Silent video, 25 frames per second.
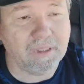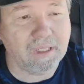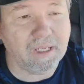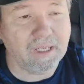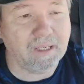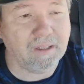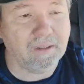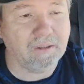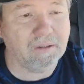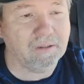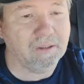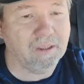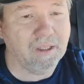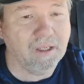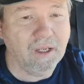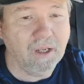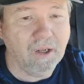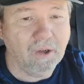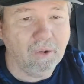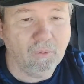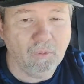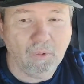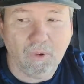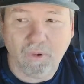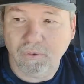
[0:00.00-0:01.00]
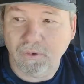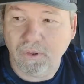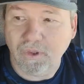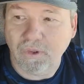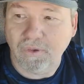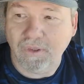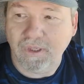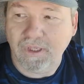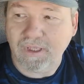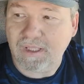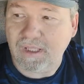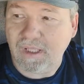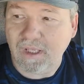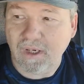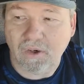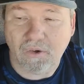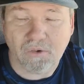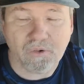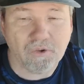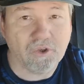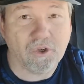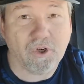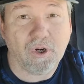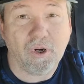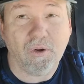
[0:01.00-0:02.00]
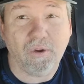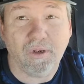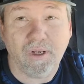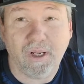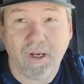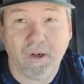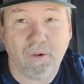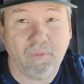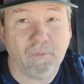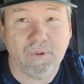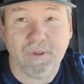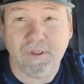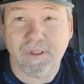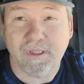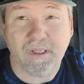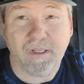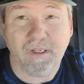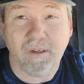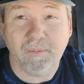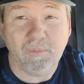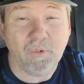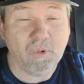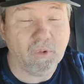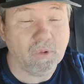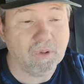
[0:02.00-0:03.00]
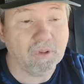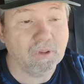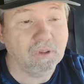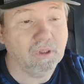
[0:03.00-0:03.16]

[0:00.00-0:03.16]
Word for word: out. Won't do these long, drawn out ones anymore.